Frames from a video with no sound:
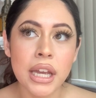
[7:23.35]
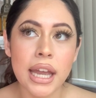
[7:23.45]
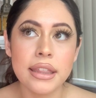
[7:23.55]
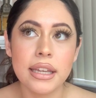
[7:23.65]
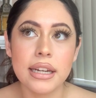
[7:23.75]

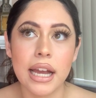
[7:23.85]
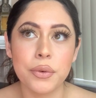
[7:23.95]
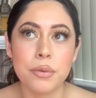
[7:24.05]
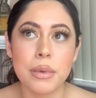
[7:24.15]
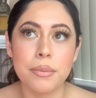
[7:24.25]
And then I
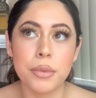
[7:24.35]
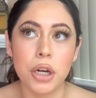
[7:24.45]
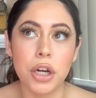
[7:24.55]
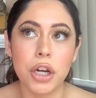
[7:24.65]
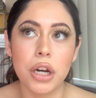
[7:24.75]

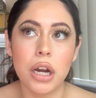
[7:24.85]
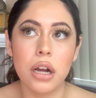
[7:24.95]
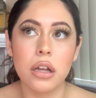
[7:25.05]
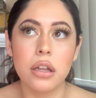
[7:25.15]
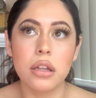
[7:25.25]
remember
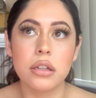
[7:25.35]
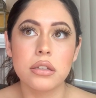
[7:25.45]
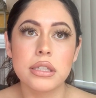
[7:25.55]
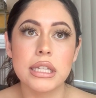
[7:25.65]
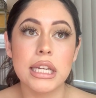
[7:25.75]

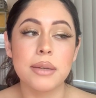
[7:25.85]
seeing